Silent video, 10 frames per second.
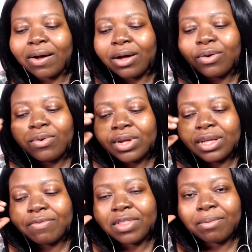Now, I don't know
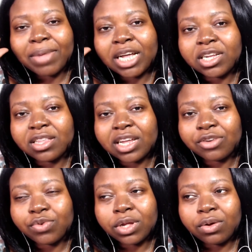if the match is
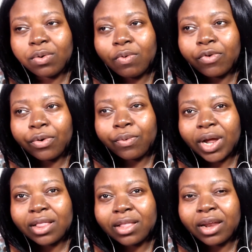actually over
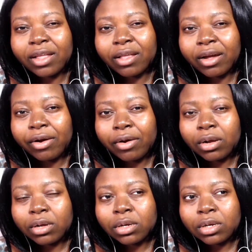right then and there,